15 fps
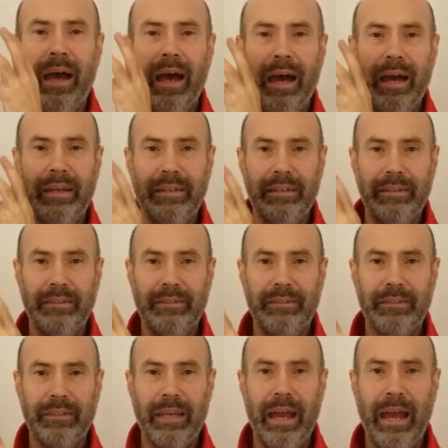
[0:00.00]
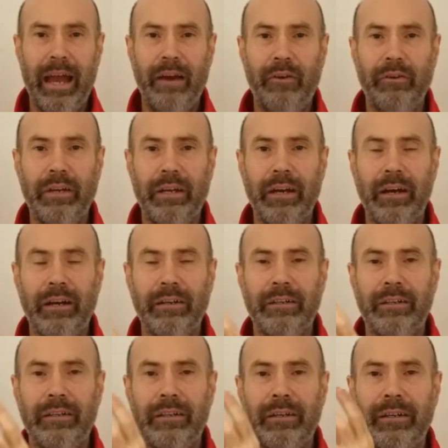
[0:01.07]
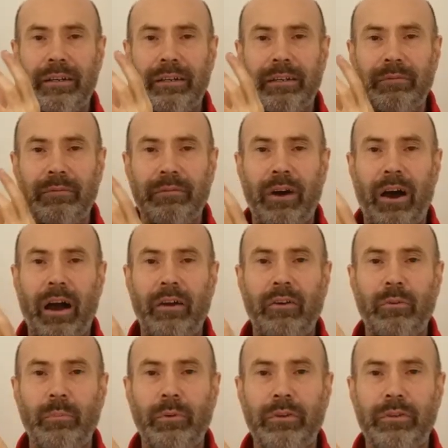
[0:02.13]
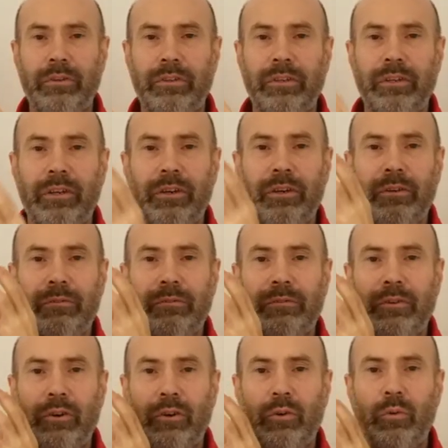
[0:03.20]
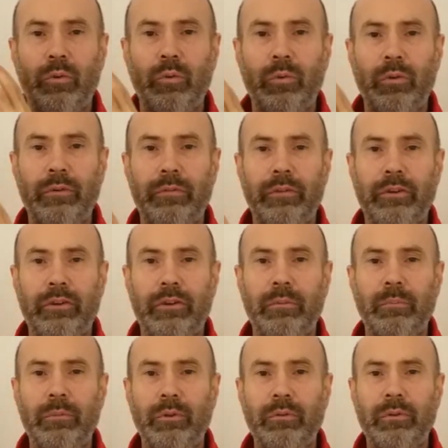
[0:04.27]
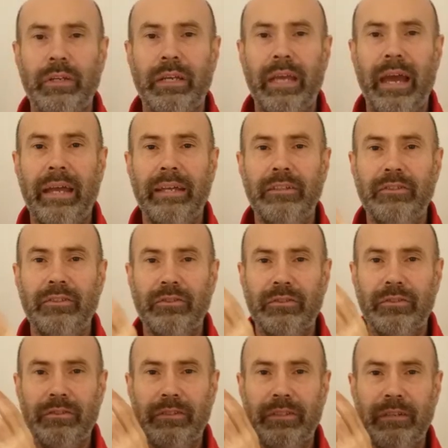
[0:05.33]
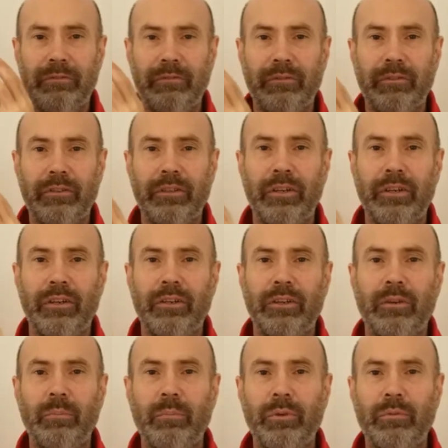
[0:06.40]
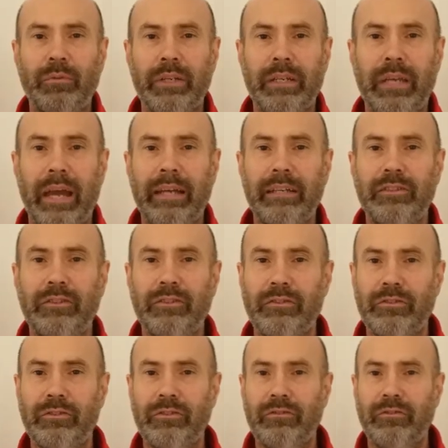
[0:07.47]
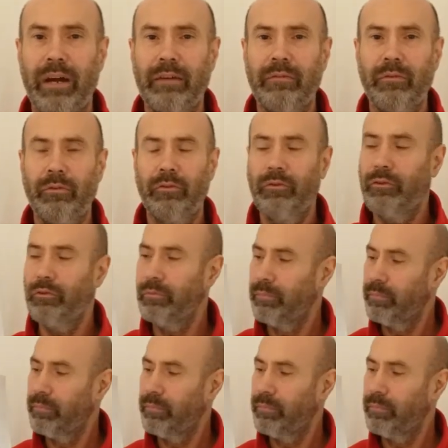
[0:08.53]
And it is a carrier, an environment for all of the communications, the different communications to travel through.